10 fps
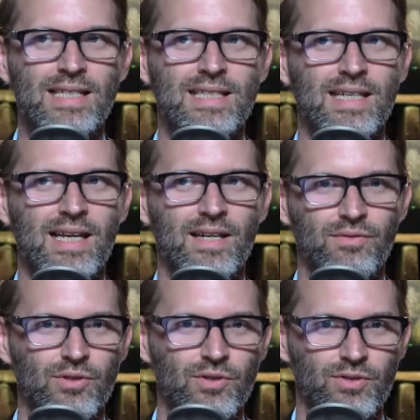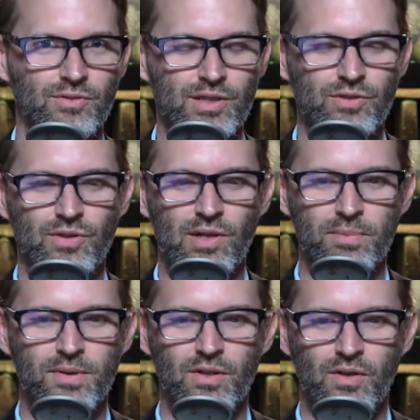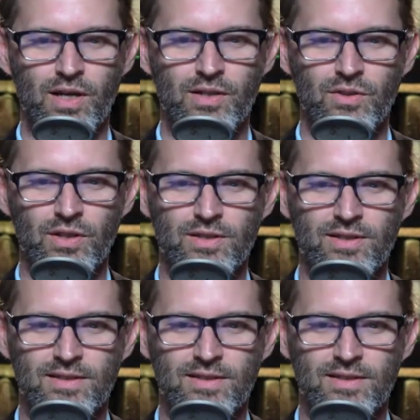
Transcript: anniversary trip, congratulations!